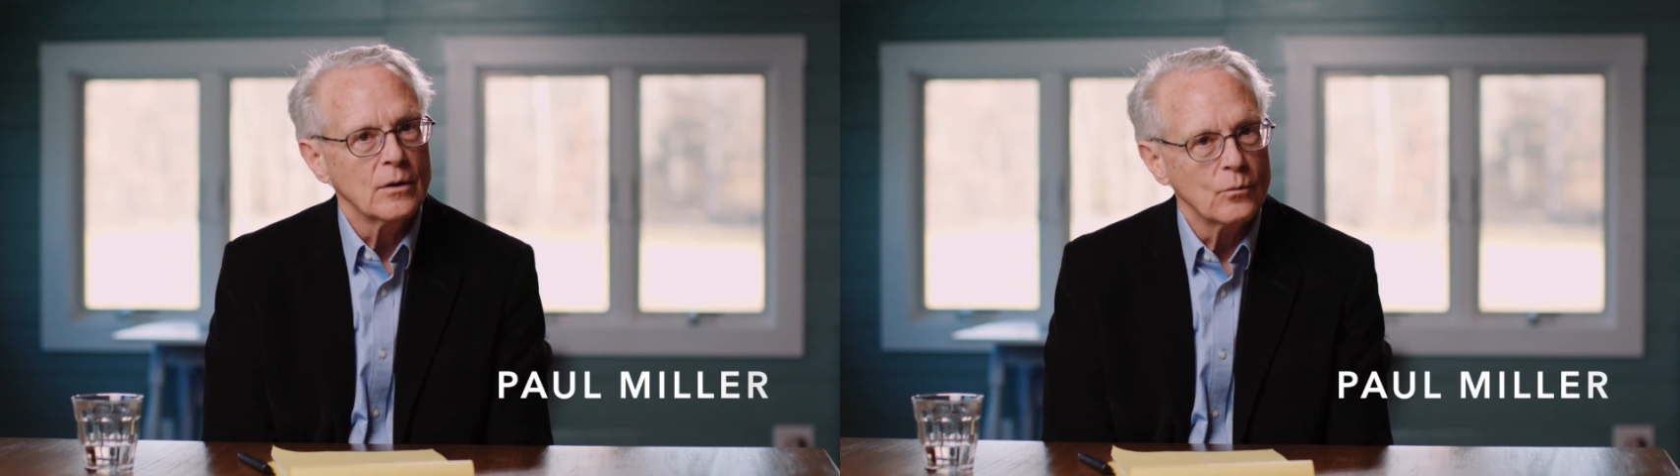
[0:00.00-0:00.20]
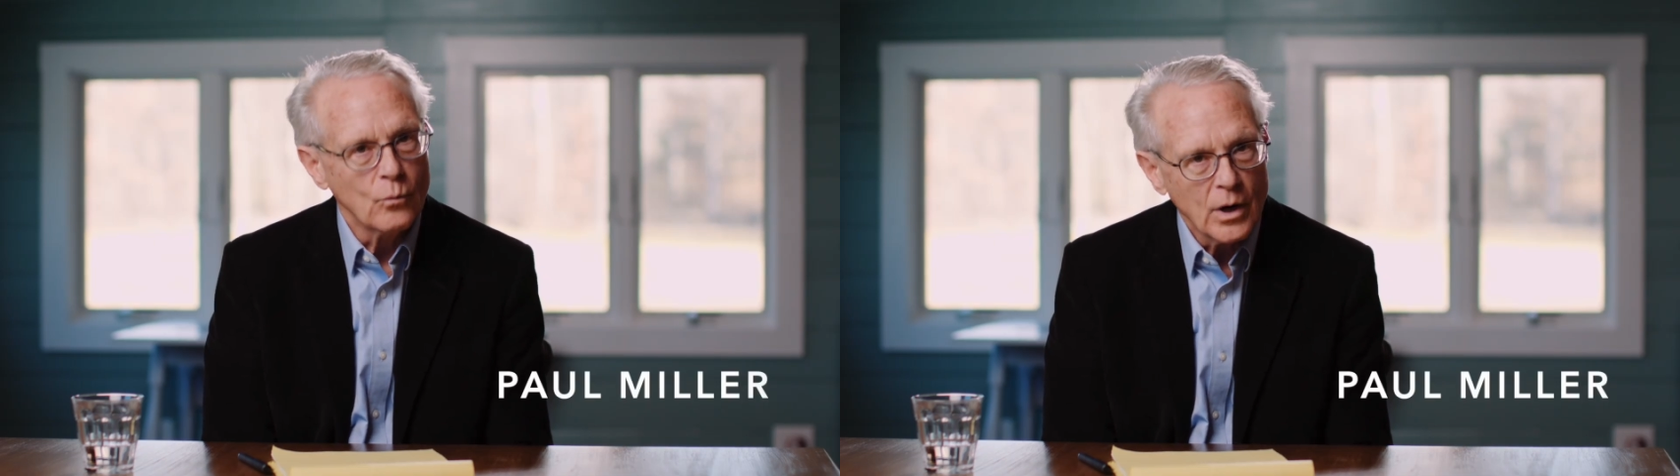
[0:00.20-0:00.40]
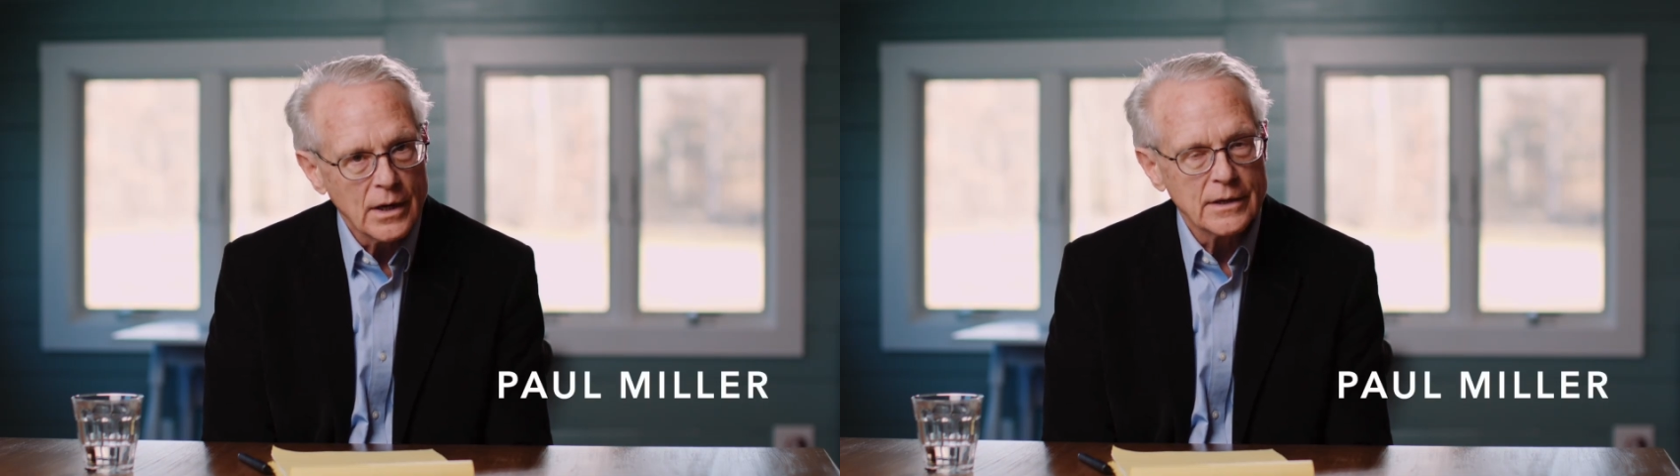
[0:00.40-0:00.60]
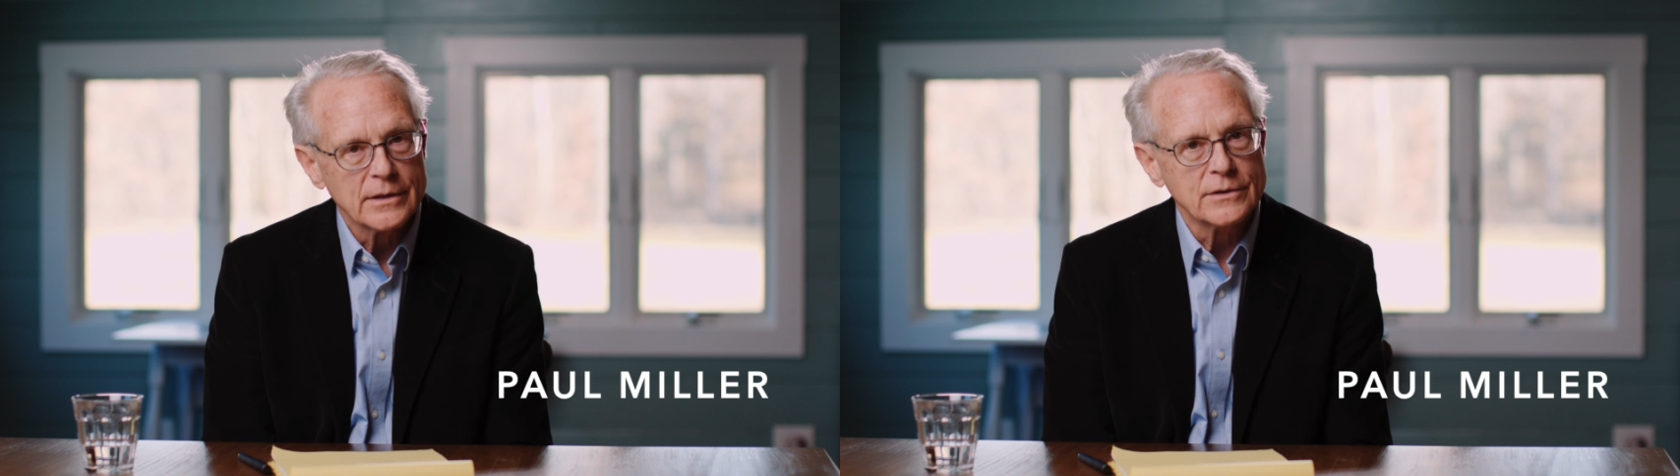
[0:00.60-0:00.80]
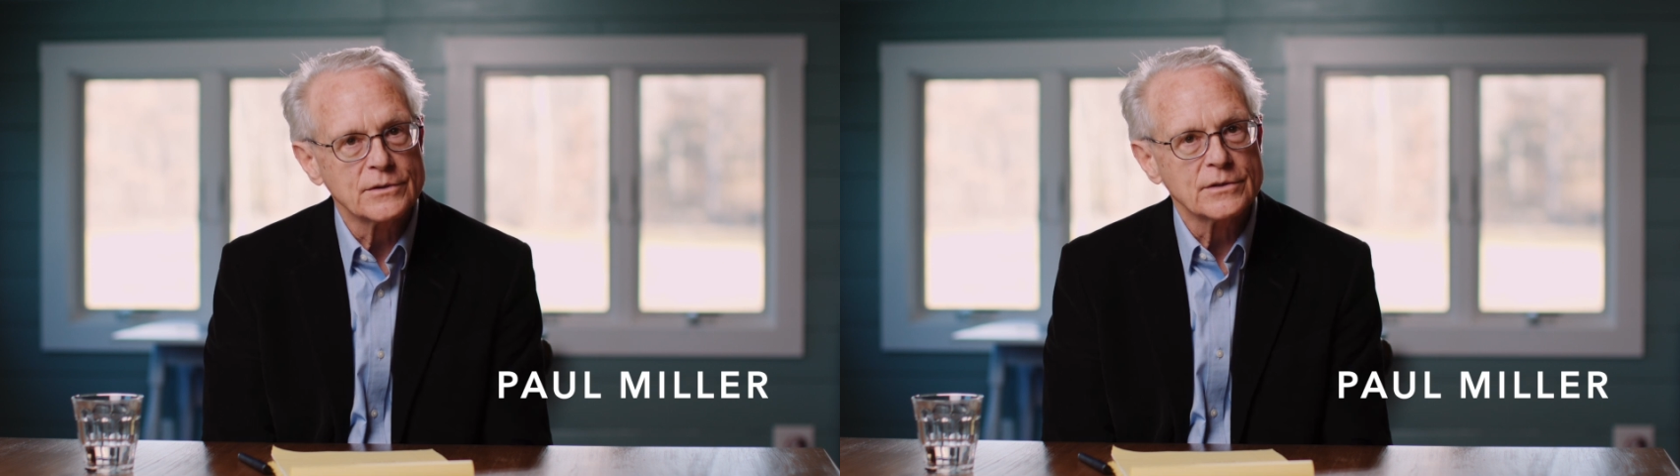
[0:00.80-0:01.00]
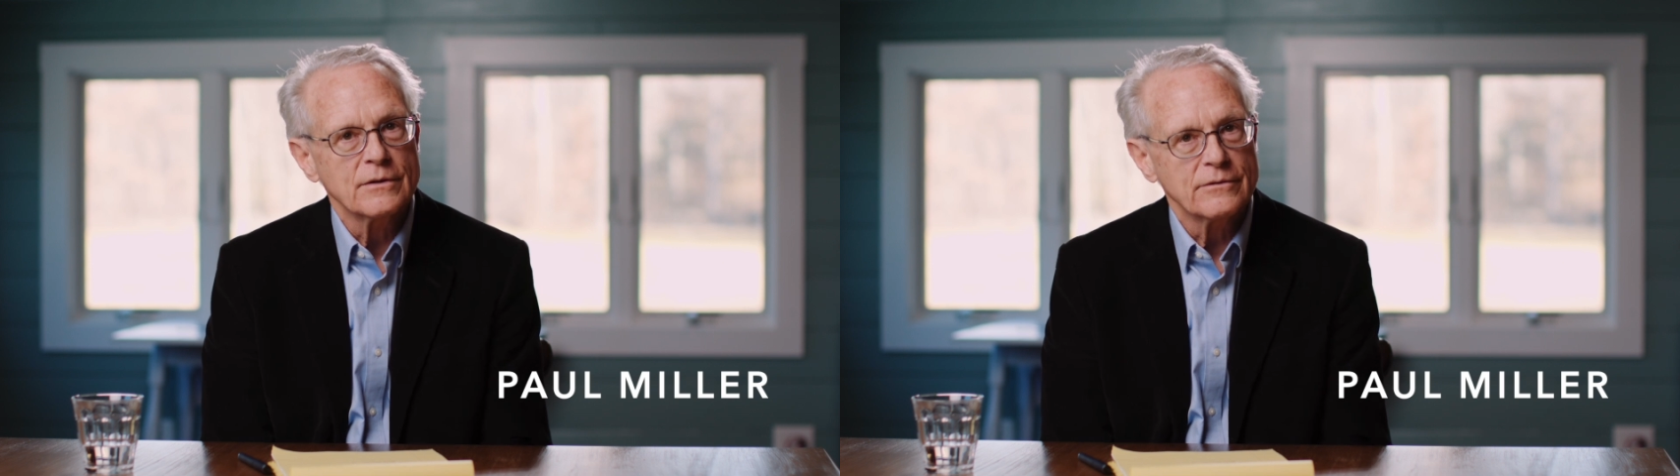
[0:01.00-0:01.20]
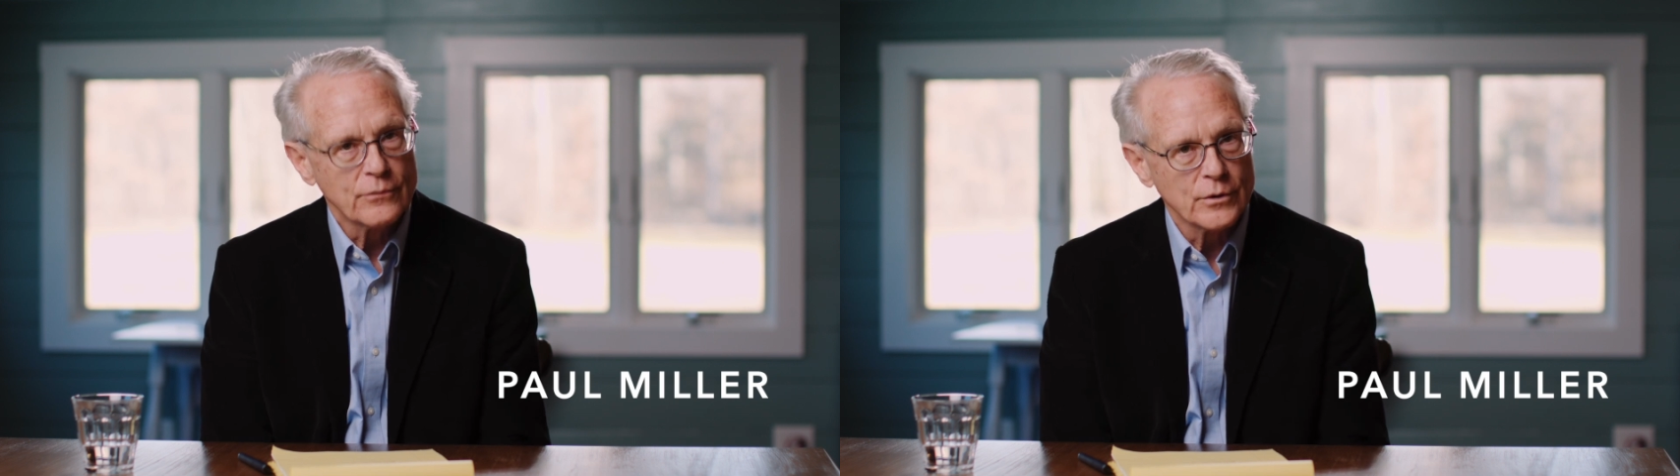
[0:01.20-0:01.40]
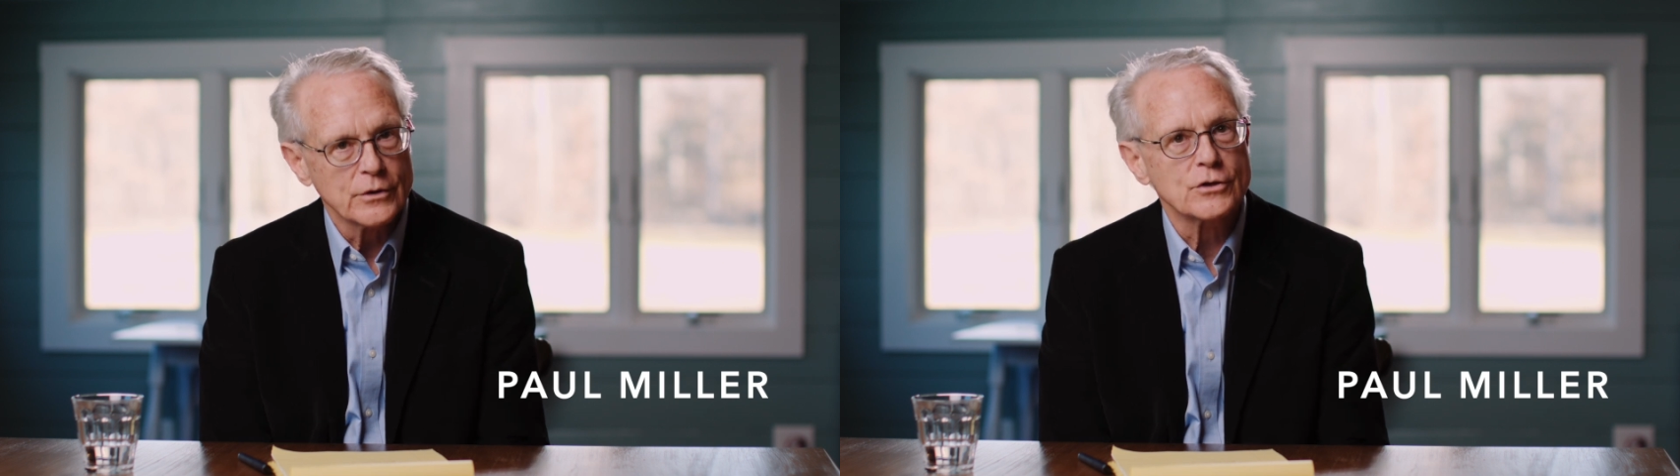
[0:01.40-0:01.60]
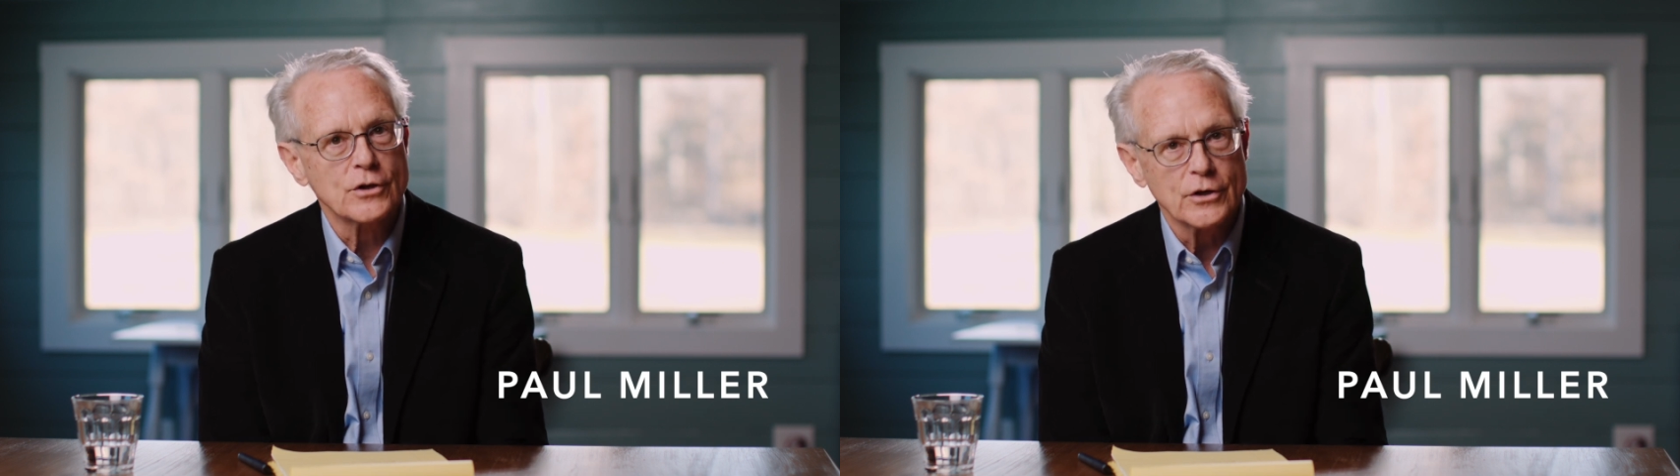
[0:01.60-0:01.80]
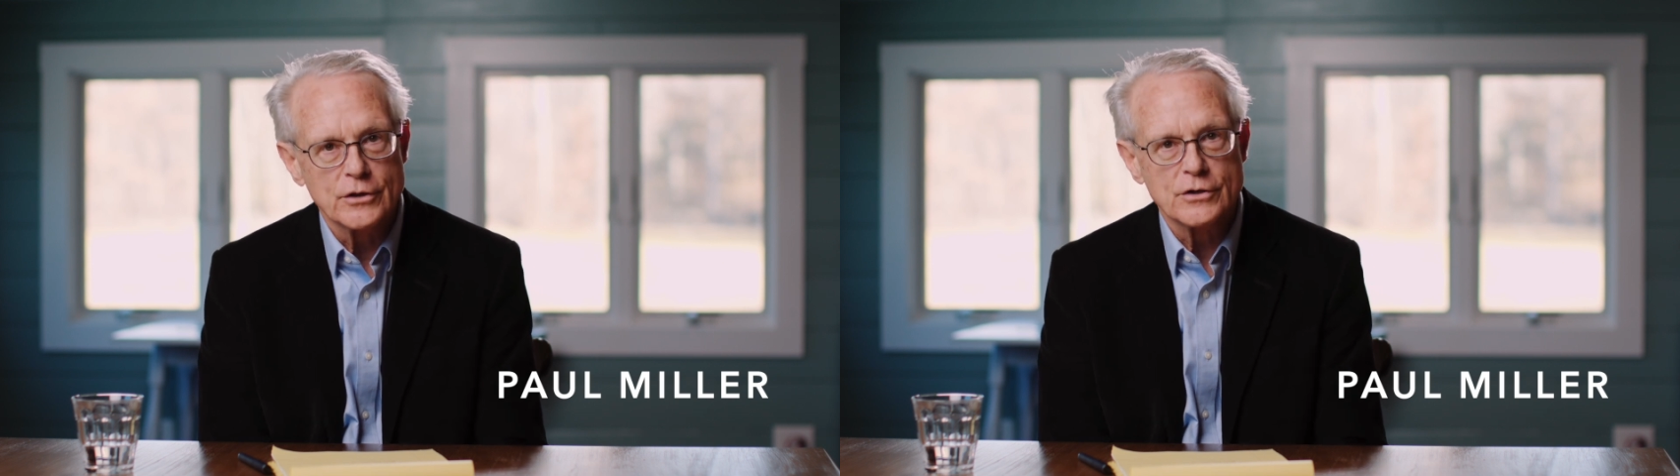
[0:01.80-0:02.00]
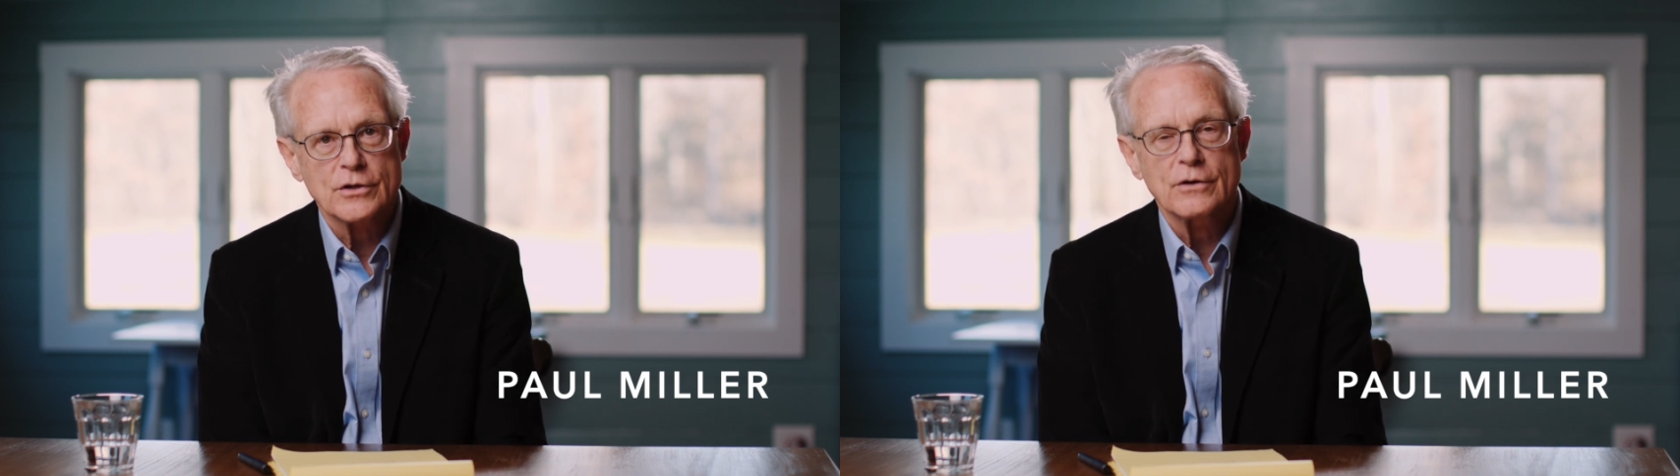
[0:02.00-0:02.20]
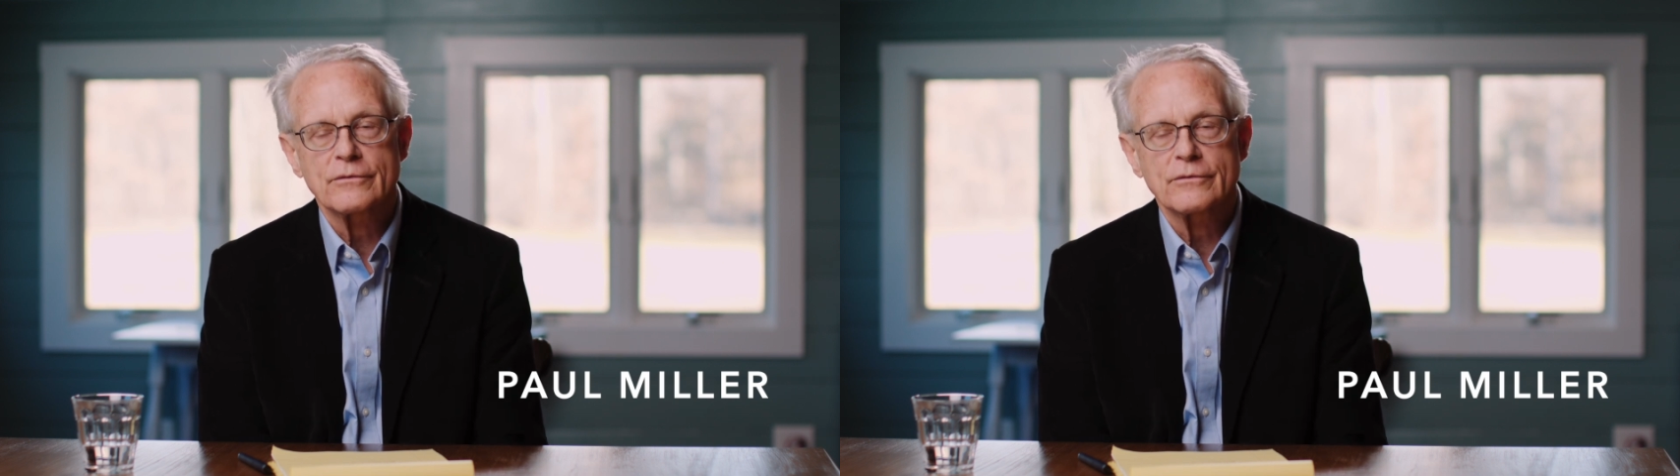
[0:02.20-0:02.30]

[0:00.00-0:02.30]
was for the church